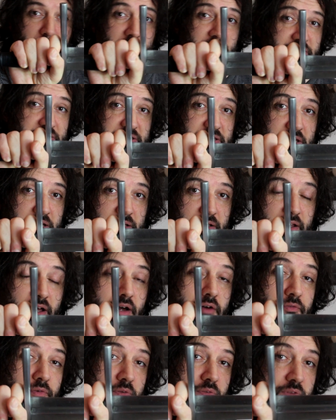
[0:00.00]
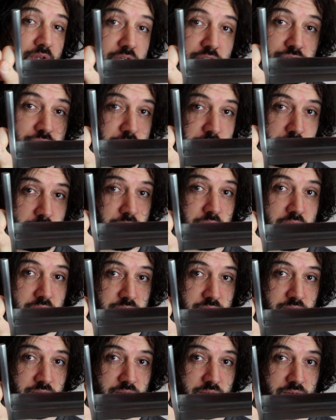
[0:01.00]
But still, for these two
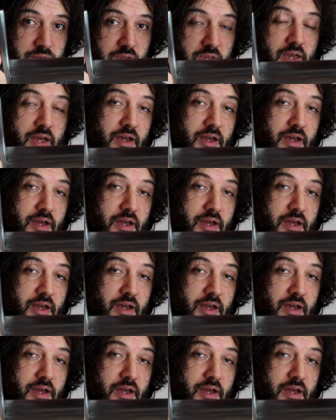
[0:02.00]
reasons,